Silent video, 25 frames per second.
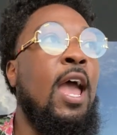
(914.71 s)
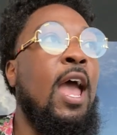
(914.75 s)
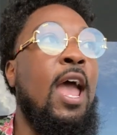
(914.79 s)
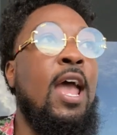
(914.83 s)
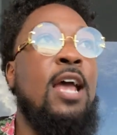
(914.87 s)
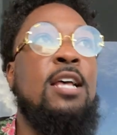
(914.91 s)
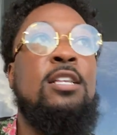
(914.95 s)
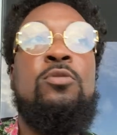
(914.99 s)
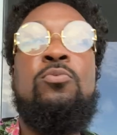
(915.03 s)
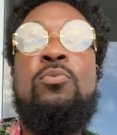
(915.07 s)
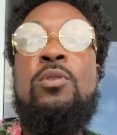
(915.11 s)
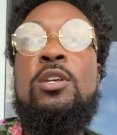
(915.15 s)

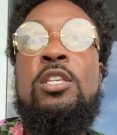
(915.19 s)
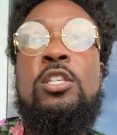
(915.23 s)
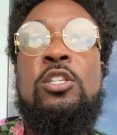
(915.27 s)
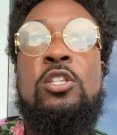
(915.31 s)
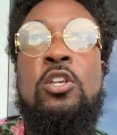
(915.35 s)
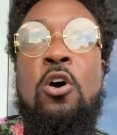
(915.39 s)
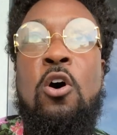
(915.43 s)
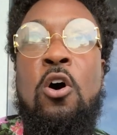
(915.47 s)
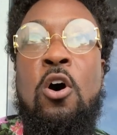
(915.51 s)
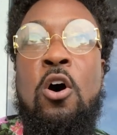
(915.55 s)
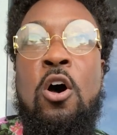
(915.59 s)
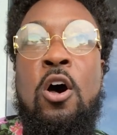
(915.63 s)
As we
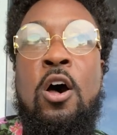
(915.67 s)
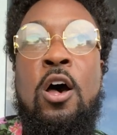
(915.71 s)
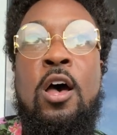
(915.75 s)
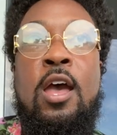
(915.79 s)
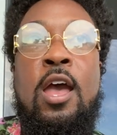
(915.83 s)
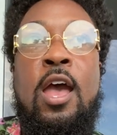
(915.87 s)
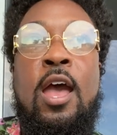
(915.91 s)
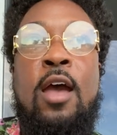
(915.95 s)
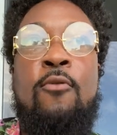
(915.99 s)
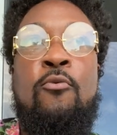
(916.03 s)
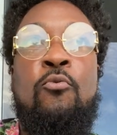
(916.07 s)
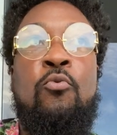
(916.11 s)

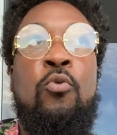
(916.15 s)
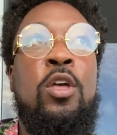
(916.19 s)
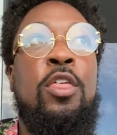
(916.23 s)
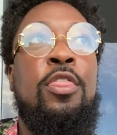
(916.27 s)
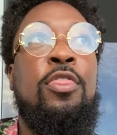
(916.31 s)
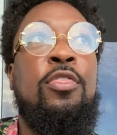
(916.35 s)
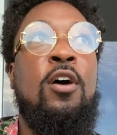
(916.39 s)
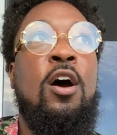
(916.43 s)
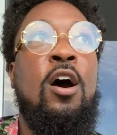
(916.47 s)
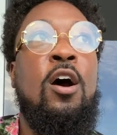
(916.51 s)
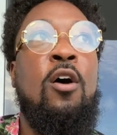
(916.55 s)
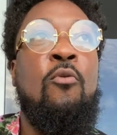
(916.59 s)
saw
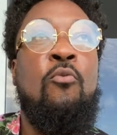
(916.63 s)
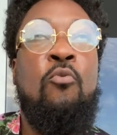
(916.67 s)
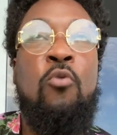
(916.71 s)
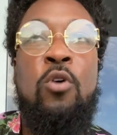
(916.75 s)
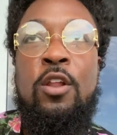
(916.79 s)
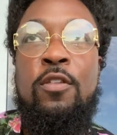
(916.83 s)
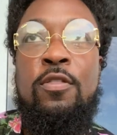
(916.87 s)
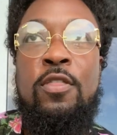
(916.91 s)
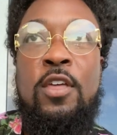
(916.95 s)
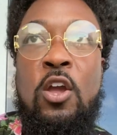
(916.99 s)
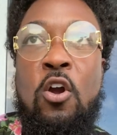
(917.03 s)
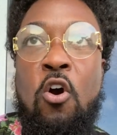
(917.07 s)
with
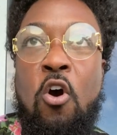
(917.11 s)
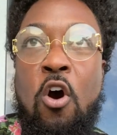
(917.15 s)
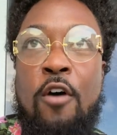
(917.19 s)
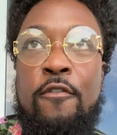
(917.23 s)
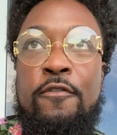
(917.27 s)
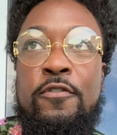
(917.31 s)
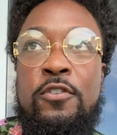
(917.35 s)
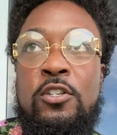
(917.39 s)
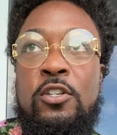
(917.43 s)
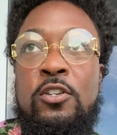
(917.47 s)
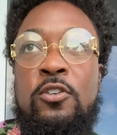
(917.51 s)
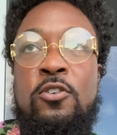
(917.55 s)
one of the
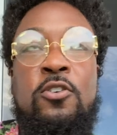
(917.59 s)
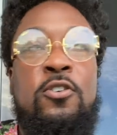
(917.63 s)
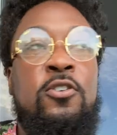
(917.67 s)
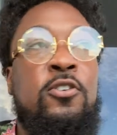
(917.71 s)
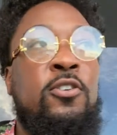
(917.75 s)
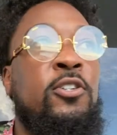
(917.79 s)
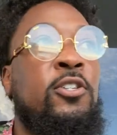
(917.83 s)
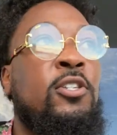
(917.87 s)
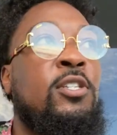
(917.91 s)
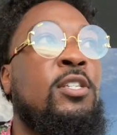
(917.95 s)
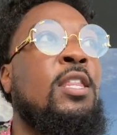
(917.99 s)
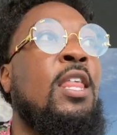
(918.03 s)

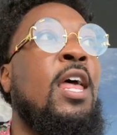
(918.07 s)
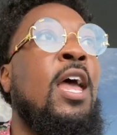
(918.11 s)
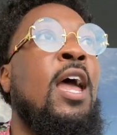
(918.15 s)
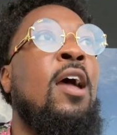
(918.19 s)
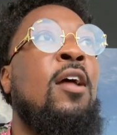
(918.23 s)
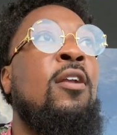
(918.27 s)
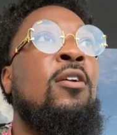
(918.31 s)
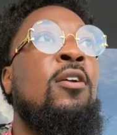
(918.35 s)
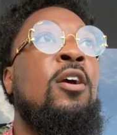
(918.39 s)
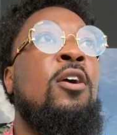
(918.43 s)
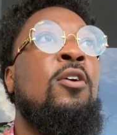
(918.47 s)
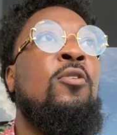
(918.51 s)
officers
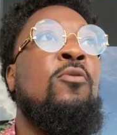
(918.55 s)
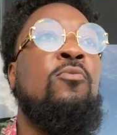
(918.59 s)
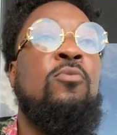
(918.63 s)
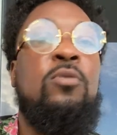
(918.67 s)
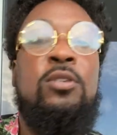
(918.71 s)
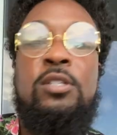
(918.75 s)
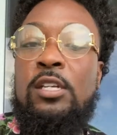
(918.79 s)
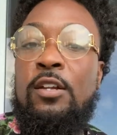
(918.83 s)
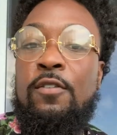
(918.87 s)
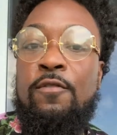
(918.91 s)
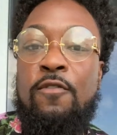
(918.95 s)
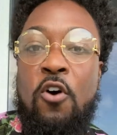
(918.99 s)
that
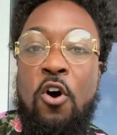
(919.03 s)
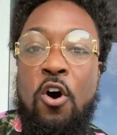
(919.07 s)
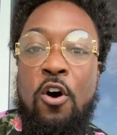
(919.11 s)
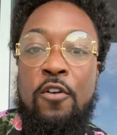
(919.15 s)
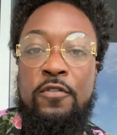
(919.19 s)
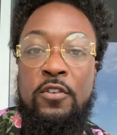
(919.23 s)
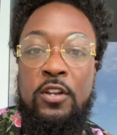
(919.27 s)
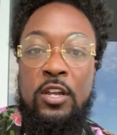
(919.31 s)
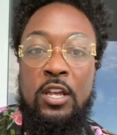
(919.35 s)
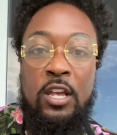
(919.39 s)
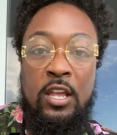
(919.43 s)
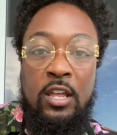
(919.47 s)
was
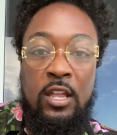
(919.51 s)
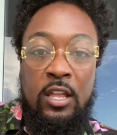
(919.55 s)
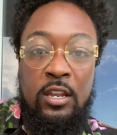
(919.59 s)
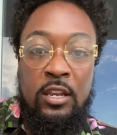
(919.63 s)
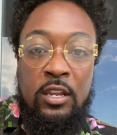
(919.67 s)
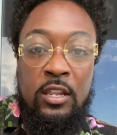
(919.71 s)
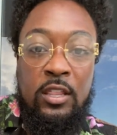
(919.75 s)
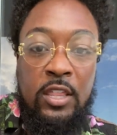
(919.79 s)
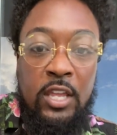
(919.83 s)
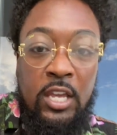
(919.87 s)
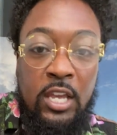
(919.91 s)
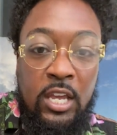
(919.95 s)
involved
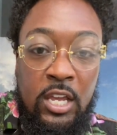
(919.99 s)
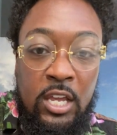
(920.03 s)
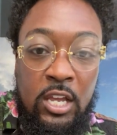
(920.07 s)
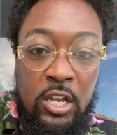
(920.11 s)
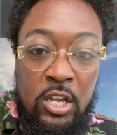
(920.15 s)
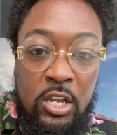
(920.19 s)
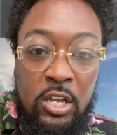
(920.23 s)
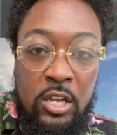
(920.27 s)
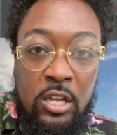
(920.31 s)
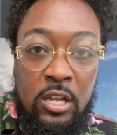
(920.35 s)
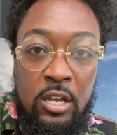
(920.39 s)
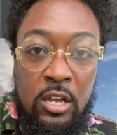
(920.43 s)
in
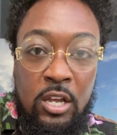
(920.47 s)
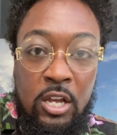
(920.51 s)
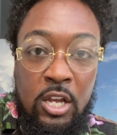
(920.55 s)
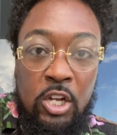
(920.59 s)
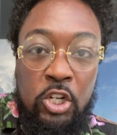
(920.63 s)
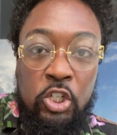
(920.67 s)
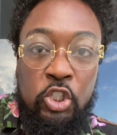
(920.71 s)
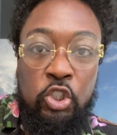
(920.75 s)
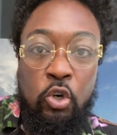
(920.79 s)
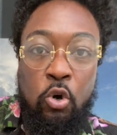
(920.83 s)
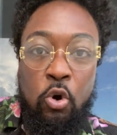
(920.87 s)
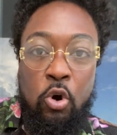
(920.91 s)
the
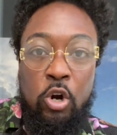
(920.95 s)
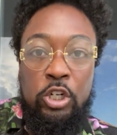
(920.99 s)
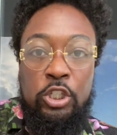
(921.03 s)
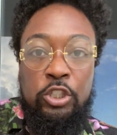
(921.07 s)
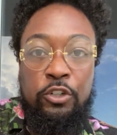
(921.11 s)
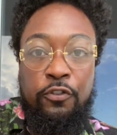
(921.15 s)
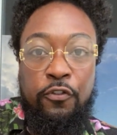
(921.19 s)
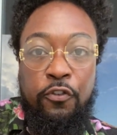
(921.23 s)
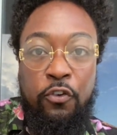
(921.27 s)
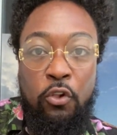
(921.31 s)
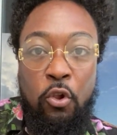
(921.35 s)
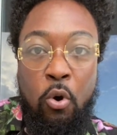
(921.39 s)

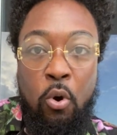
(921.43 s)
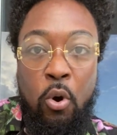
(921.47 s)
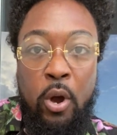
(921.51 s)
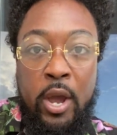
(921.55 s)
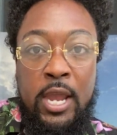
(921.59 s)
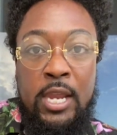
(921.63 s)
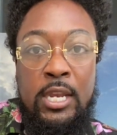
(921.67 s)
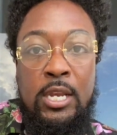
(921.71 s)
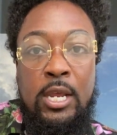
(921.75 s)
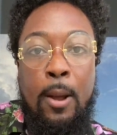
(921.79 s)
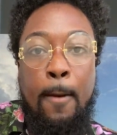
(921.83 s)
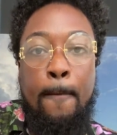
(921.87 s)
George
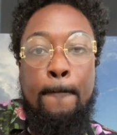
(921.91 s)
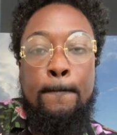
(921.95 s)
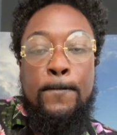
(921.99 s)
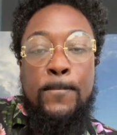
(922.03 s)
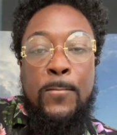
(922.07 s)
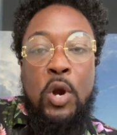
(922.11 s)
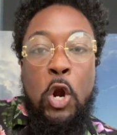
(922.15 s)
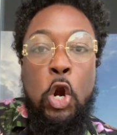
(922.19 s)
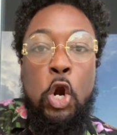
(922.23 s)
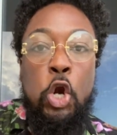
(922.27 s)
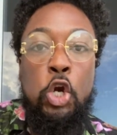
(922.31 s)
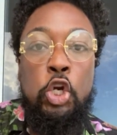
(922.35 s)
Floyd
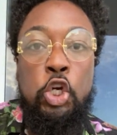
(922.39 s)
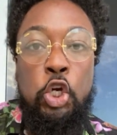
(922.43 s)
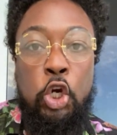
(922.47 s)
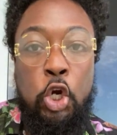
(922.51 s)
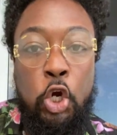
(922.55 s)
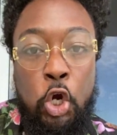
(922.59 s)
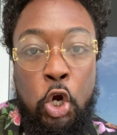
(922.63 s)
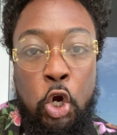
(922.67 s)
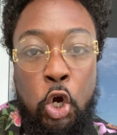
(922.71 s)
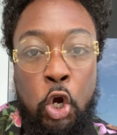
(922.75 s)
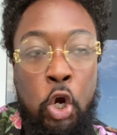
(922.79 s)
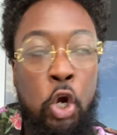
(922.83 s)

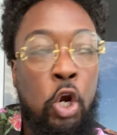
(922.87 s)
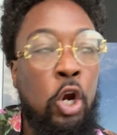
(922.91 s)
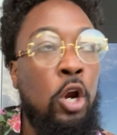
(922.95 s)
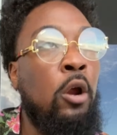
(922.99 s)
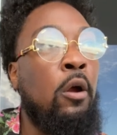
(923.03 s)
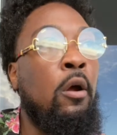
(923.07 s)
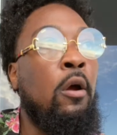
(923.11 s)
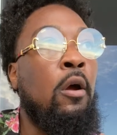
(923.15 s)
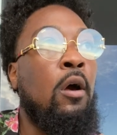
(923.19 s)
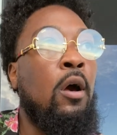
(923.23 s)
murder.